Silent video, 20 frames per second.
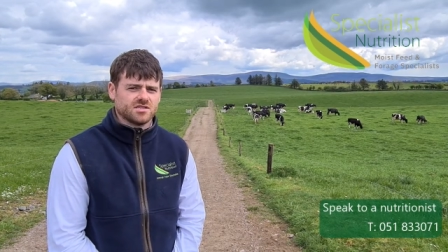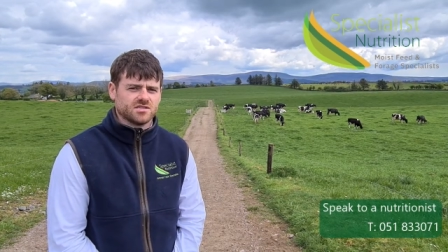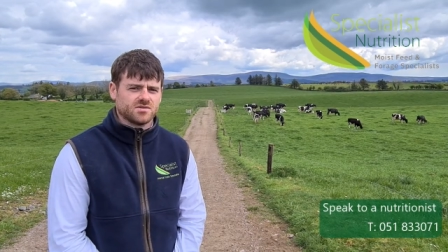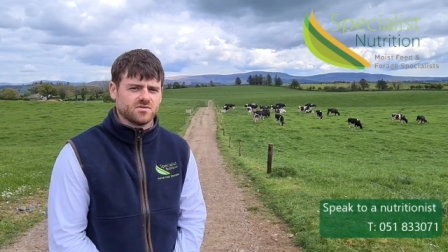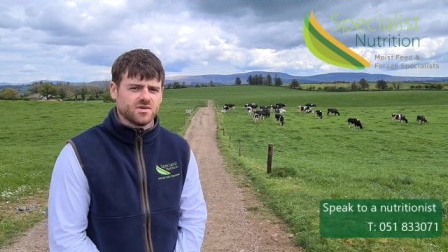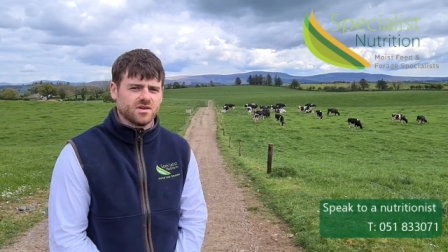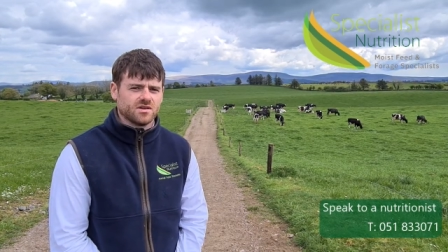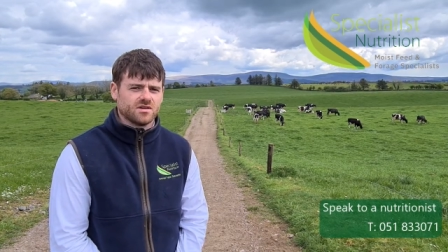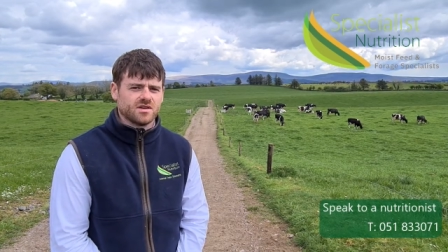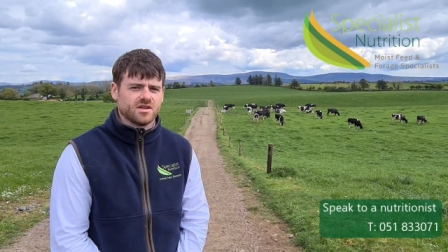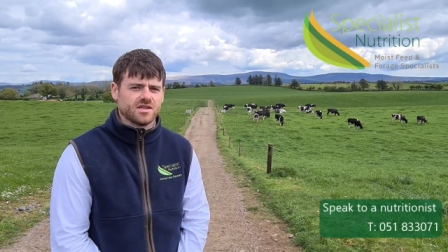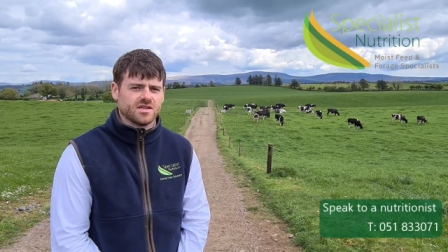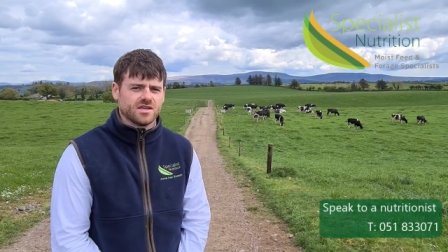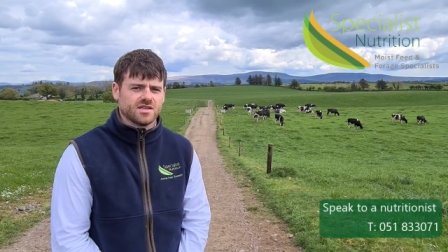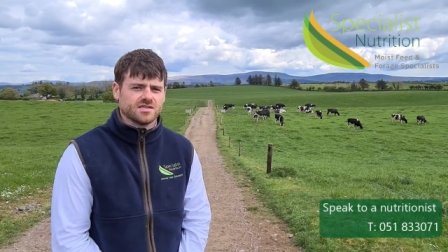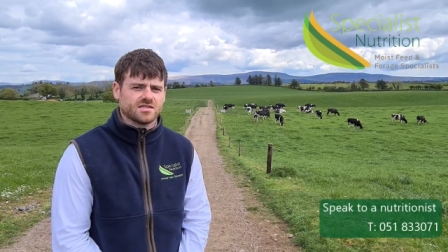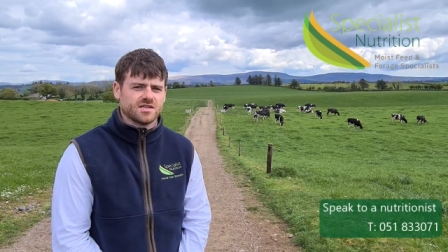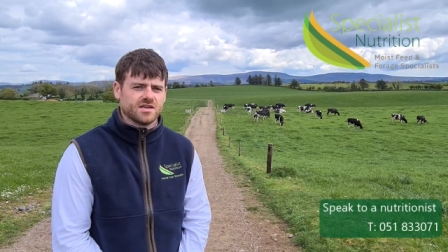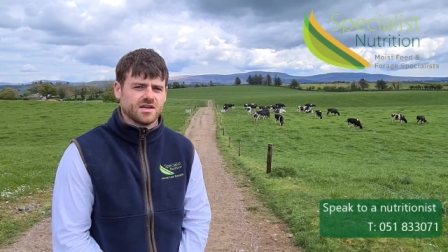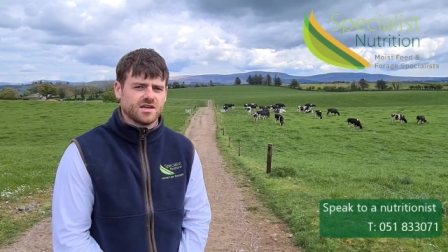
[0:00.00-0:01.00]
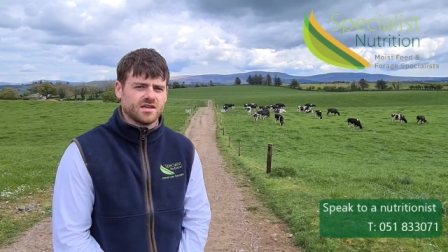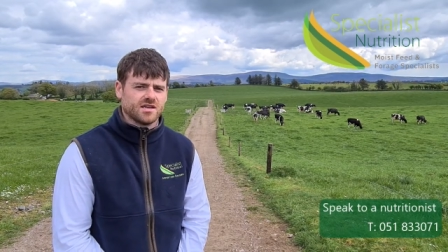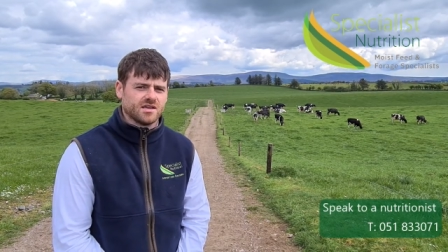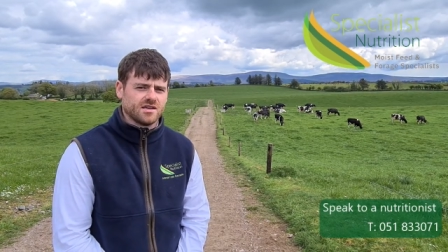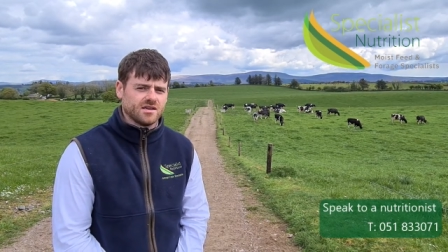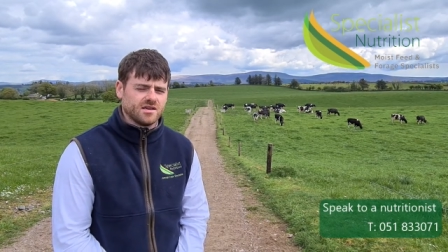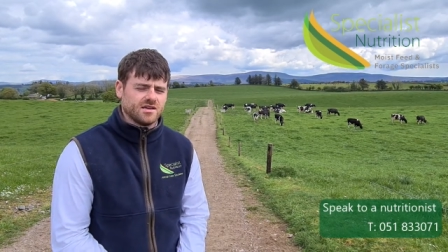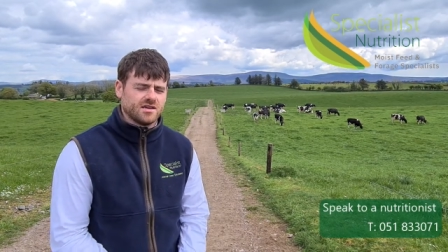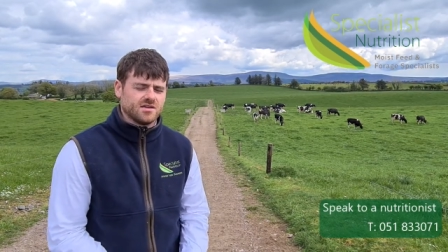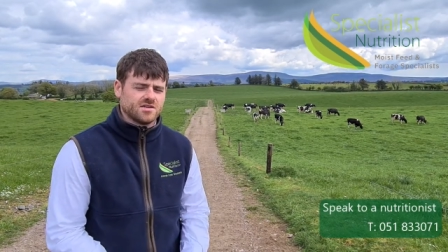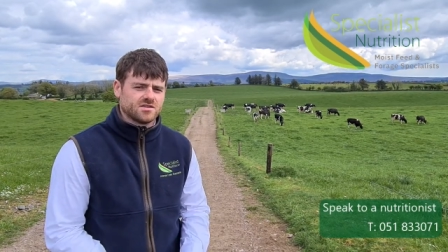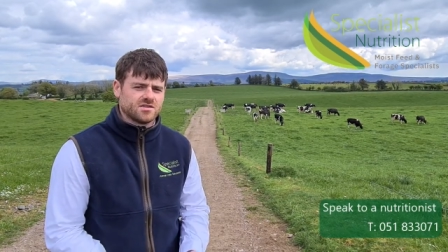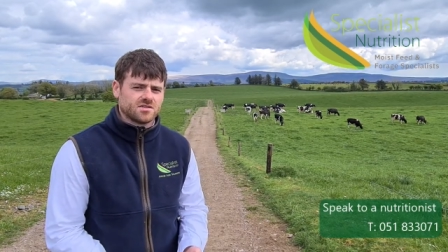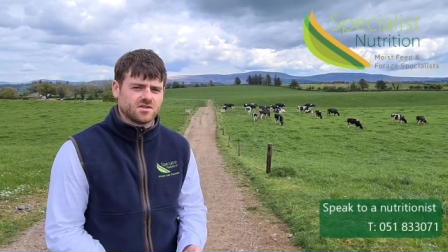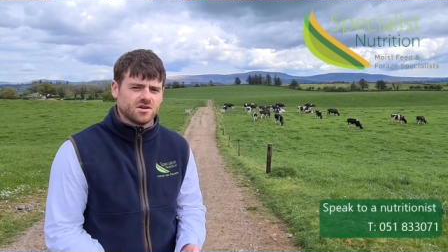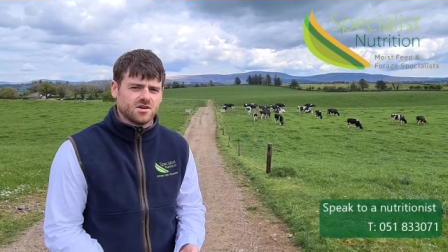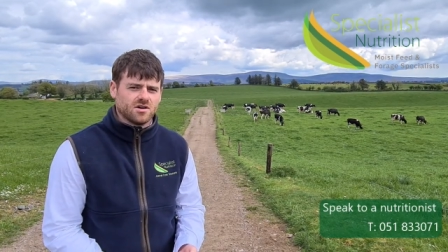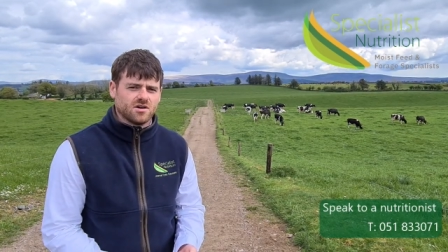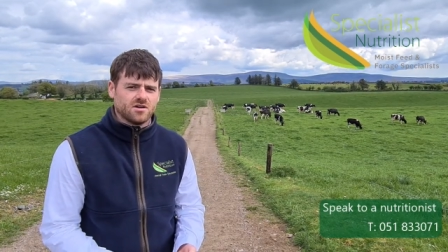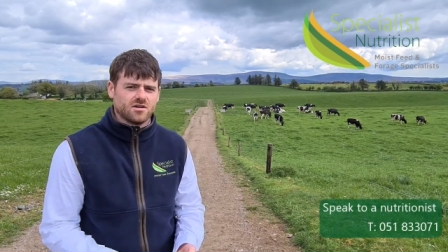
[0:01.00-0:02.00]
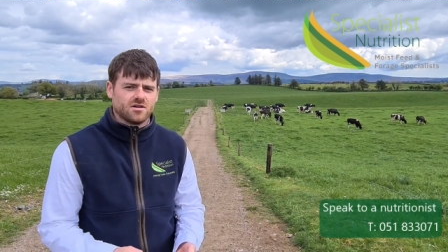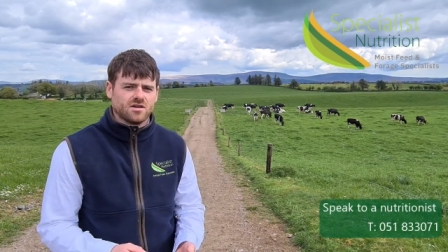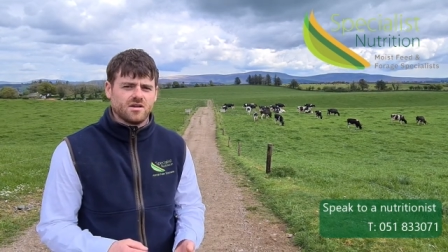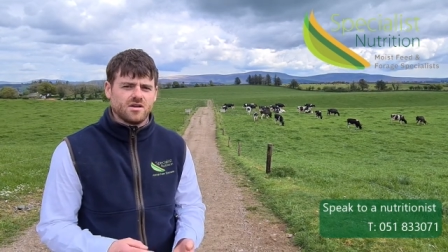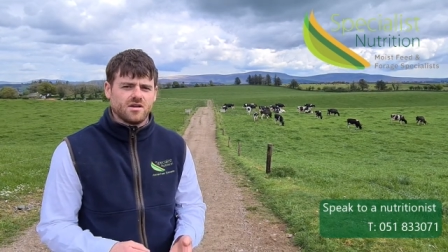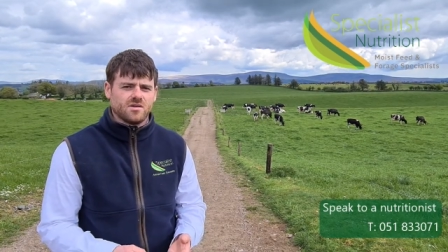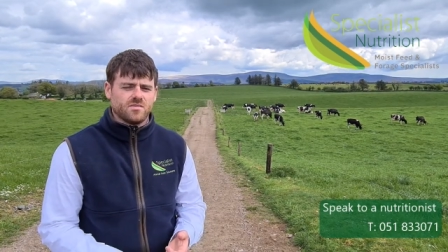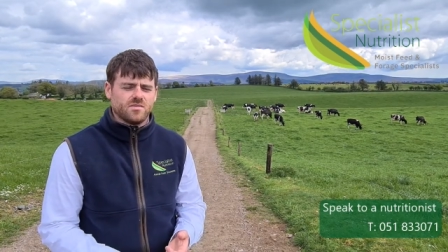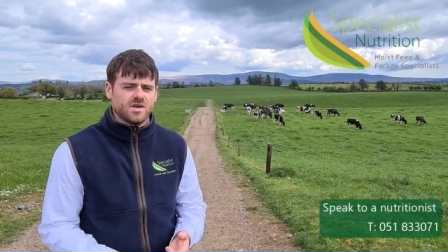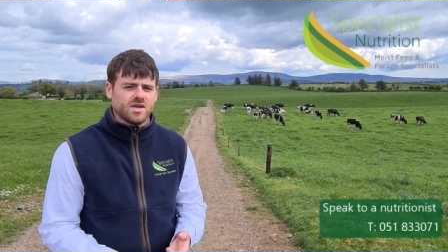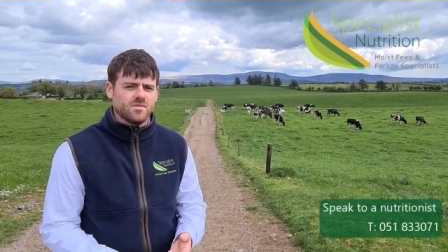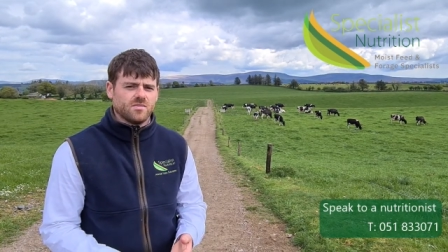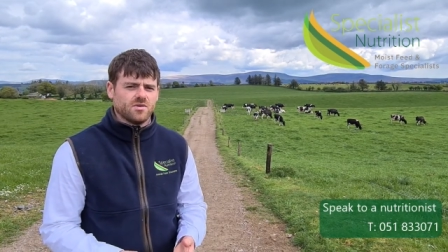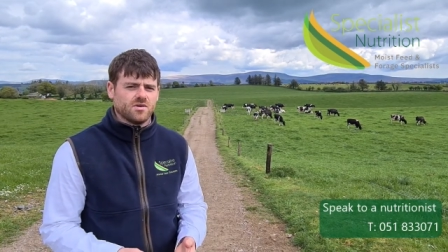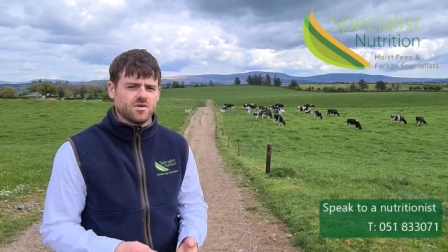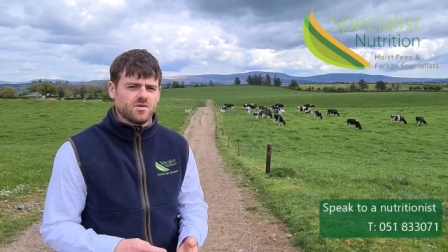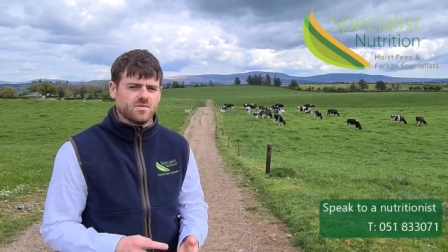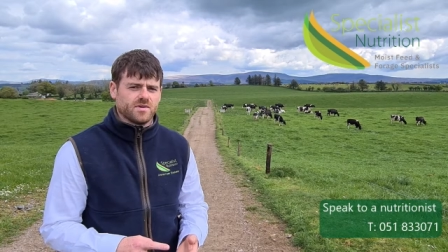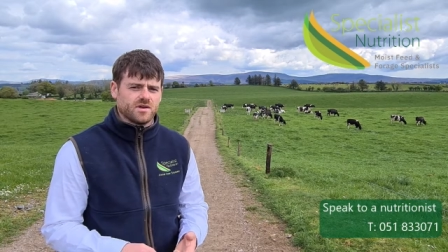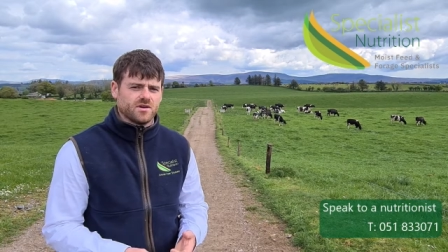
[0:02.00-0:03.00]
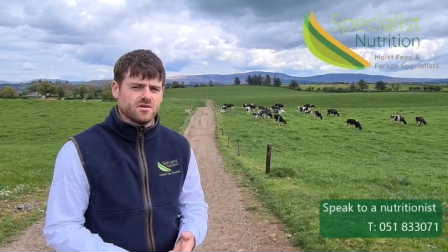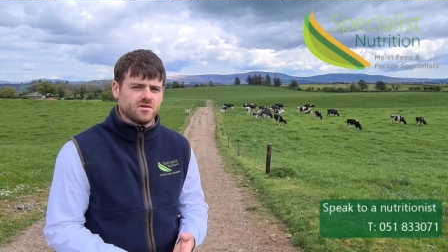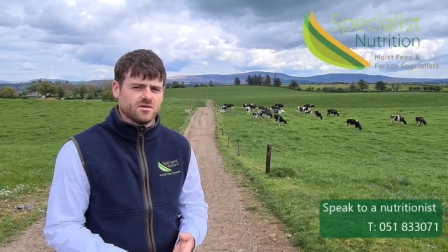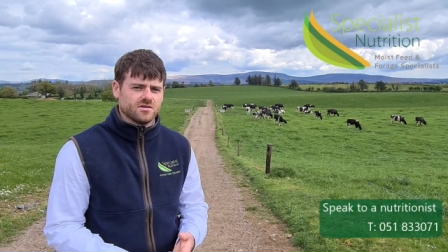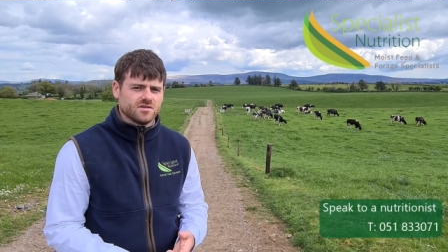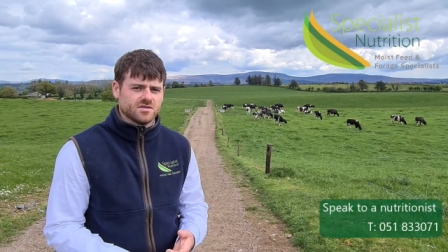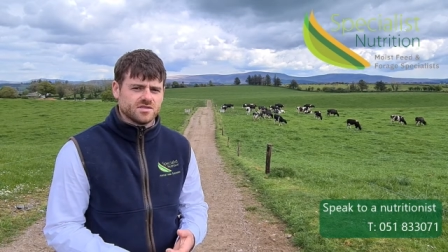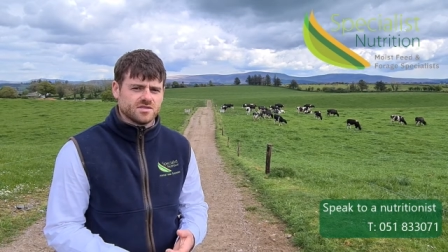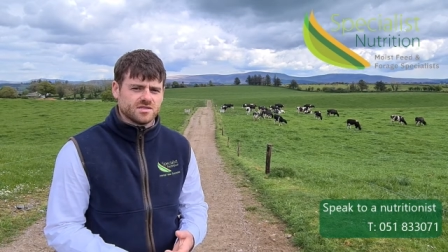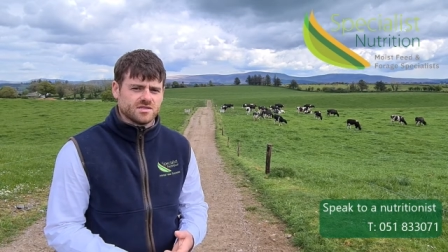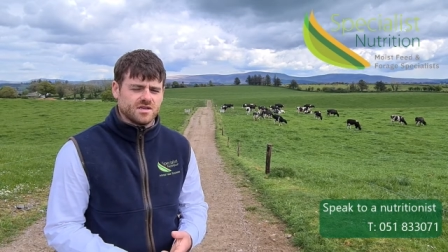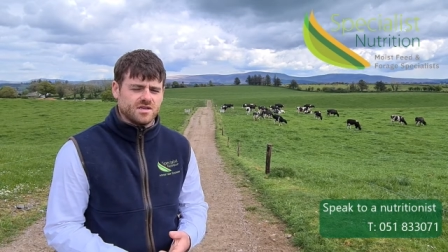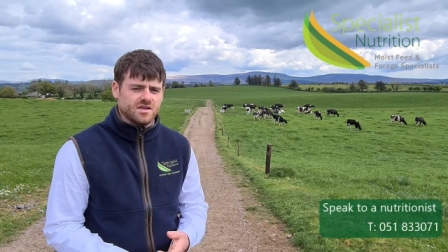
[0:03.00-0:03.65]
So we look at things like straw, pea pulp and hulls.